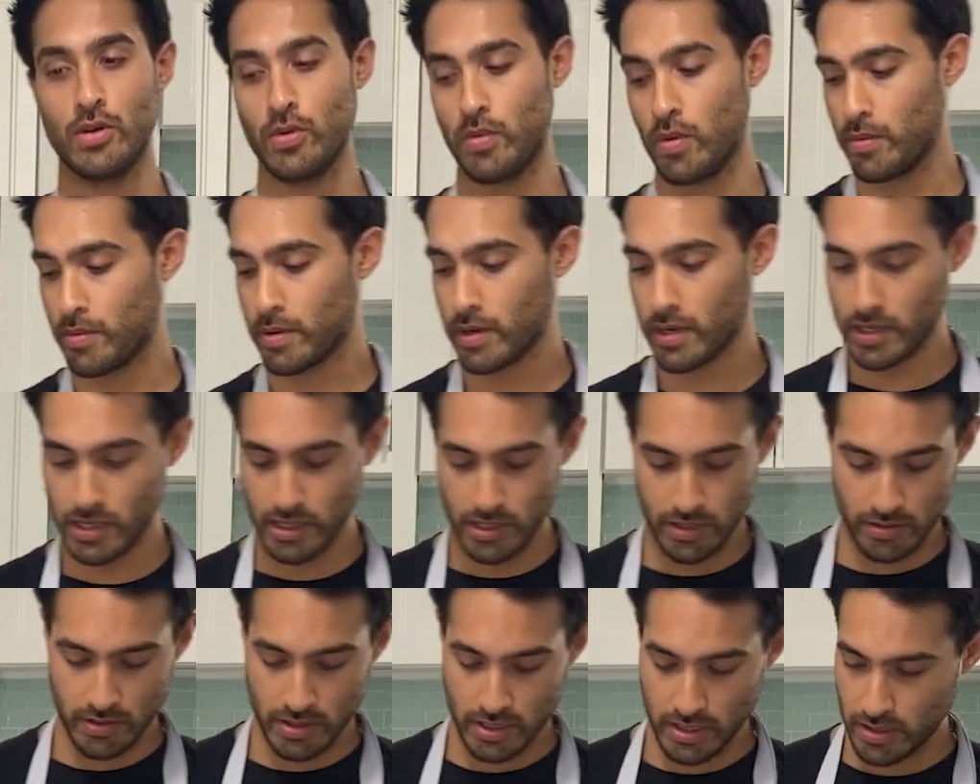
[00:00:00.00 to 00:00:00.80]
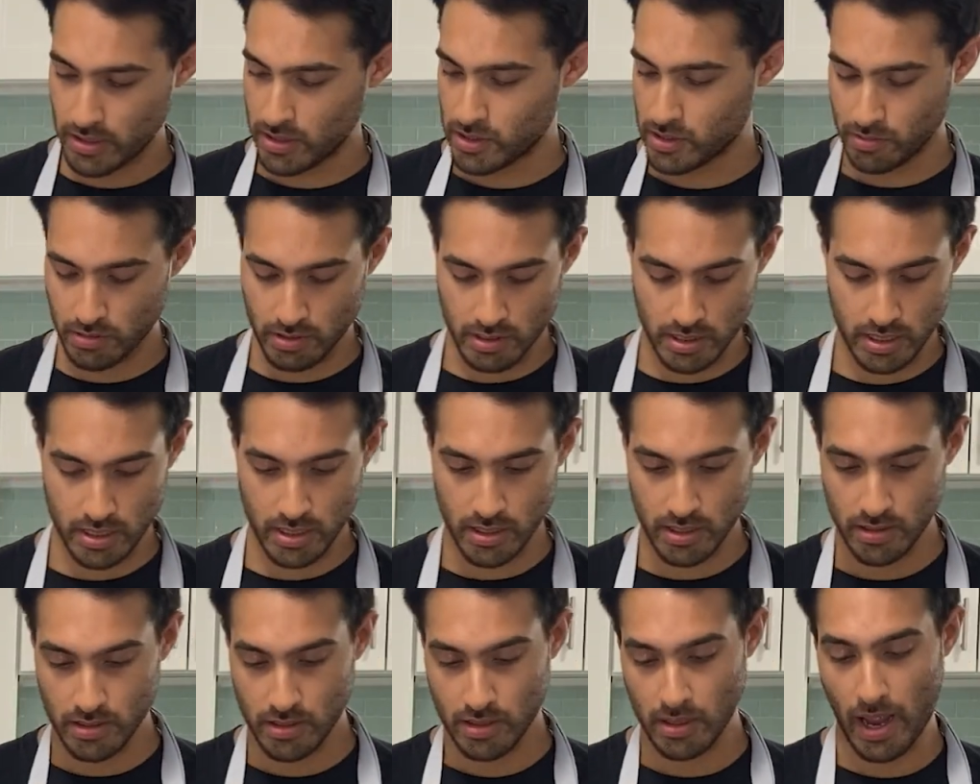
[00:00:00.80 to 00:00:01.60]
what we're going to do here is we're
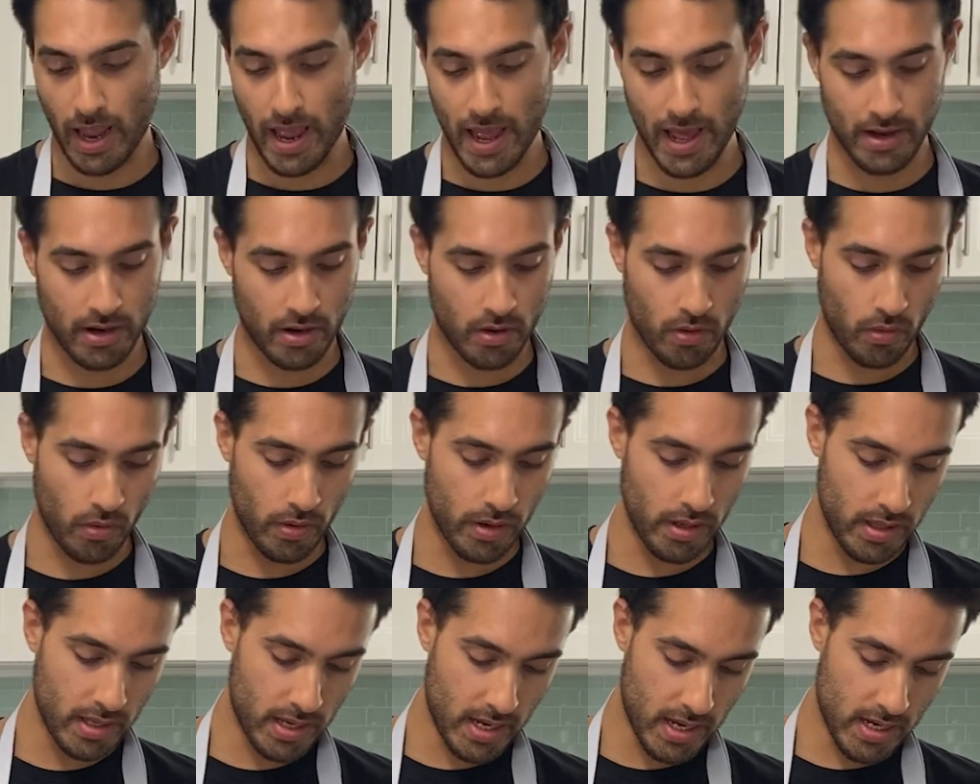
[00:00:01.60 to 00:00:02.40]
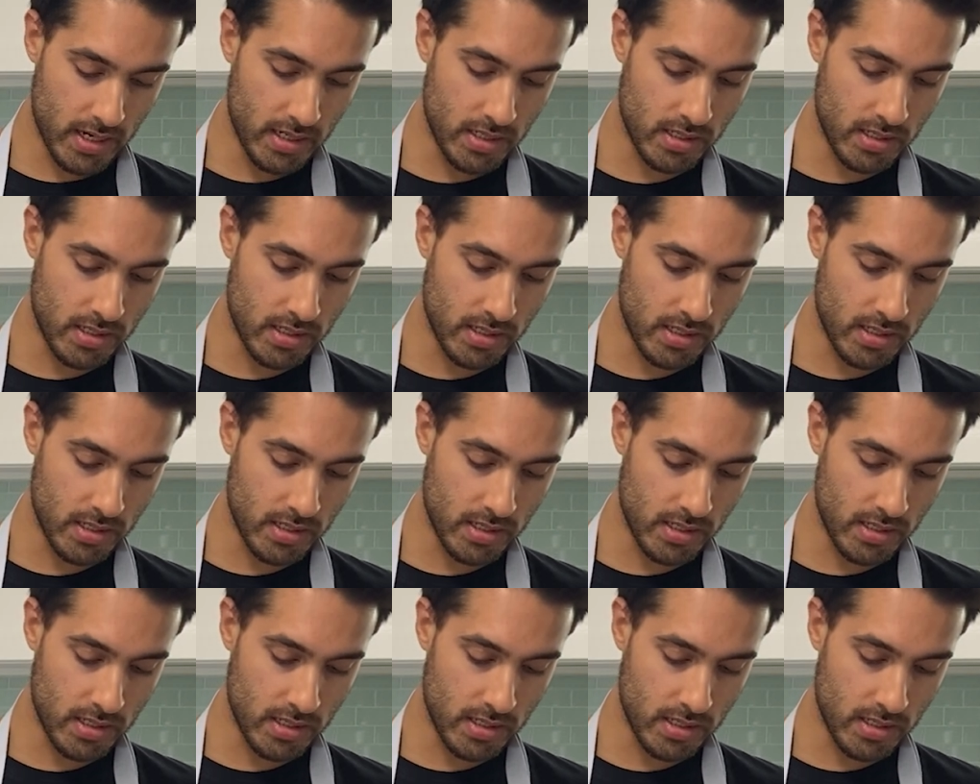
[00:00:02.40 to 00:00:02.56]
going to add our oil again,